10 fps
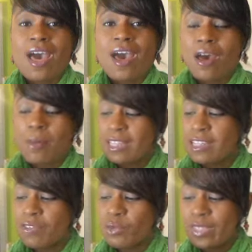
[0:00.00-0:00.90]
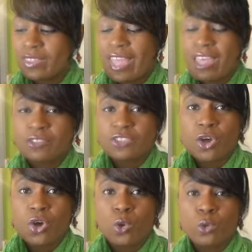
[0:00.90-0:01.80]
I love the way that it has the
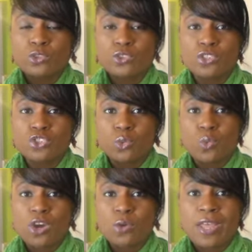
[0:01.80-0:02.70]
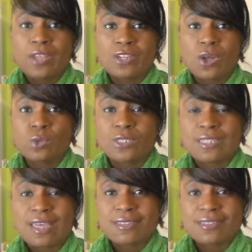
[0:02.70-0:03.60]
hold so that you can walk around and hold
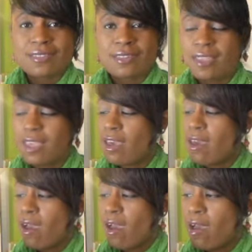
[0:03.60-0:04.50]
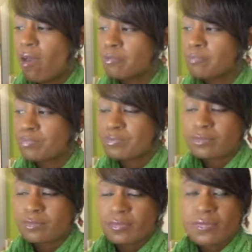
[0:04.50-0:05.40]
it nicely.
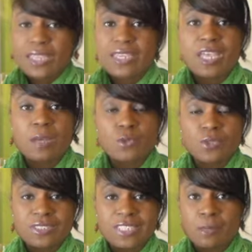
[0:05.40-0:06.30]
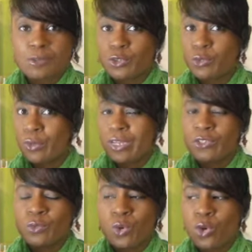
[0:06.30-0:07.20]
It comes with the tape, so you're
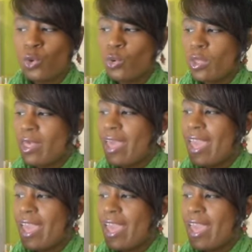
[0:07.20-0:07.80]
ready to roll.